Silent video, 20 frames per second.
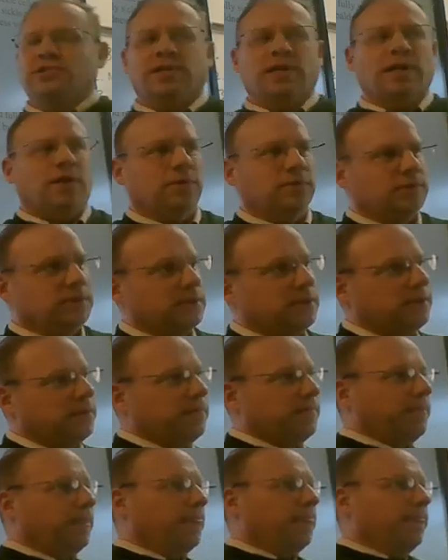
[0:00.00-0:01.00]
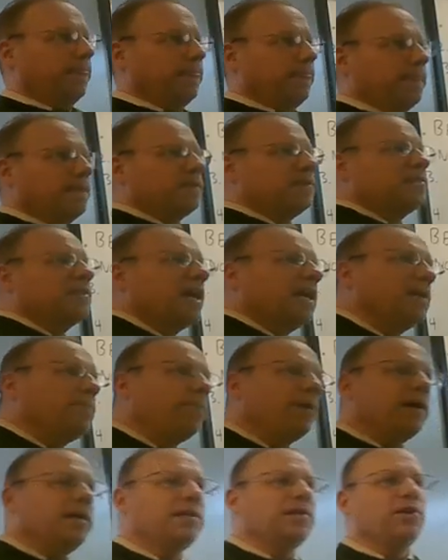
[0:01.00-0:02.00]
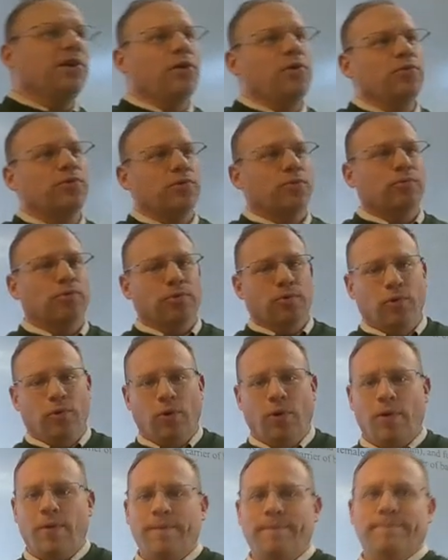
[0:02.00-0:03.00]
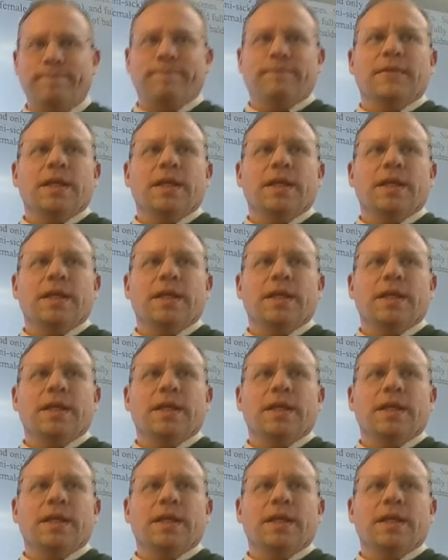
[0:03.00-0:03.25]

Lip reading: cells. Does anybody know the rule?